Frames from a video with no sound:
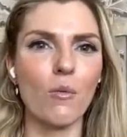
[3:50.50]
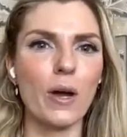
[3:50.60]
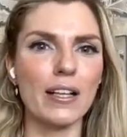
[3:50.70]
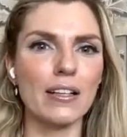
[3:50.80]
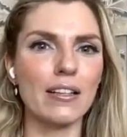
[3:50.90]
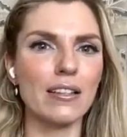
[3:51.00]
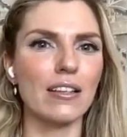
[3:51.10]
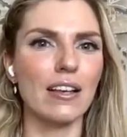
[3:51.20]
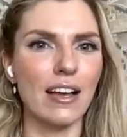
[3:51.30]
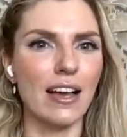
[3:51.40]

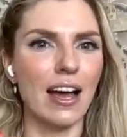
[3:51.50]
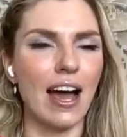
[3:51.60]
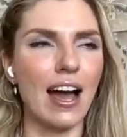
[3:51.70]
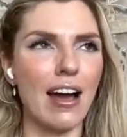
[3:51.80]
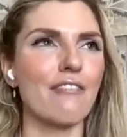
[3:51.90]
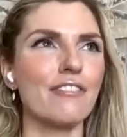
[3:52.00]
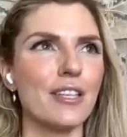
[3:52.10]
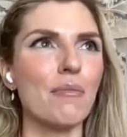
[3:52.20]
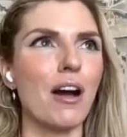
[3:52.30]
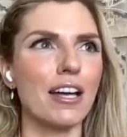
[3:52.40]
will have
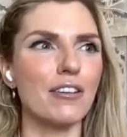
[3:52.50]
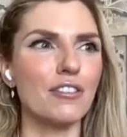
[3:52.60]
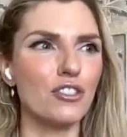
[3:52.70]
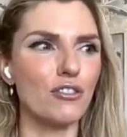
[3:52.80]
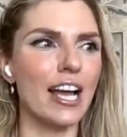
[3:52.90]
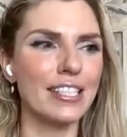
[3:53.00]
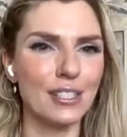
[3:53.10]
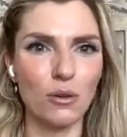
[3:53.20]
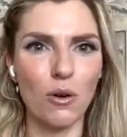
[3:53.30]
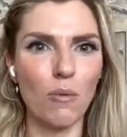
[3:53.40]
some kind of
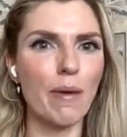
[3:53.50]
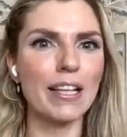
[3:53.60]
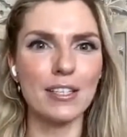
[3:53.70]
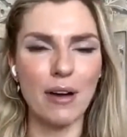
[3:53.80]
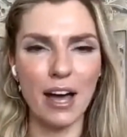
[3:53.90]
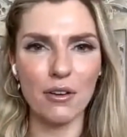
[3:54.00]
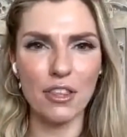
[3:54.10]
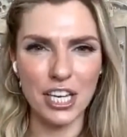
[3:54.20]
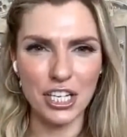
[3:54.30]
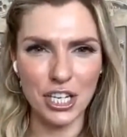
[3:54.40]
stress or mental
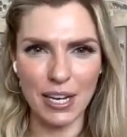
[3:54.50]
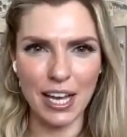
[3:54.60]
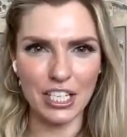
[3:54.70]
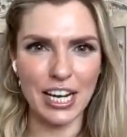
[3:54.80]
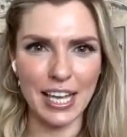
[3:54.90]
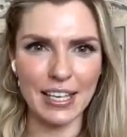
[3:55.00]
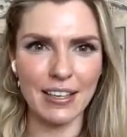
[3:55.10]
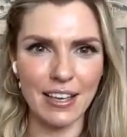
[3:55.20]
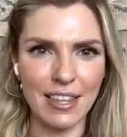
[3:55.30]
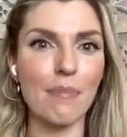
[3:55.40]
health issue. And
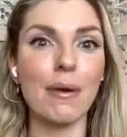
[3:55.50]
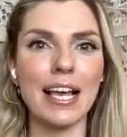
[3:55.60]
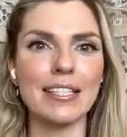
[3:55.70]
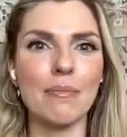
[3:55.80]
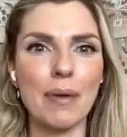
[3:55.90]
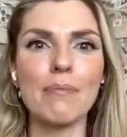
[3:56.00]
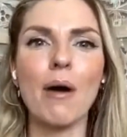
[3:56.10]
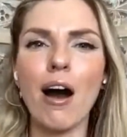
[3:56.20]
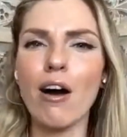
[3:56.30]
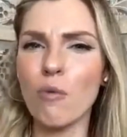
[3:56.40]
actually, that plays a big
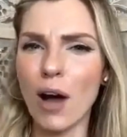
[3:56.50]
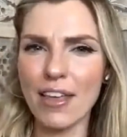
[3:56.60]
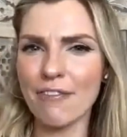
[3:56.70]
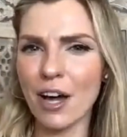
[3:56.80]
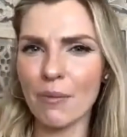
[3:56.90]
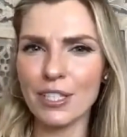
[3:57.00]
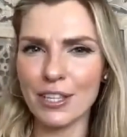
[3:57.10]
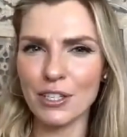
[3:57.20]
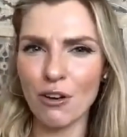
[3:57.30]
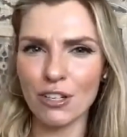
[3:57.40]
part of why they've come
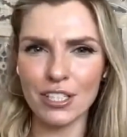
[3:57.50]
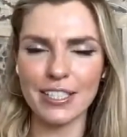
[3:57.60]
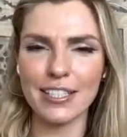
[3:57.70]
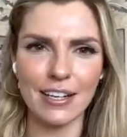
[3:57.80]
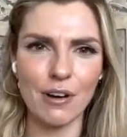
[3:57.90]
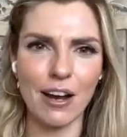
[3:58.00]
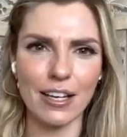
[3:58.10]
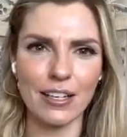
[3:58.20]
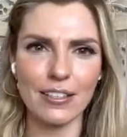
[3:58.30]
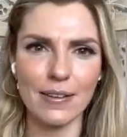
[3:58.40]
to the doctor. Is that
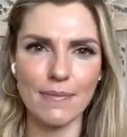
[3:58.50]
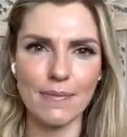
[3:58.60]
right?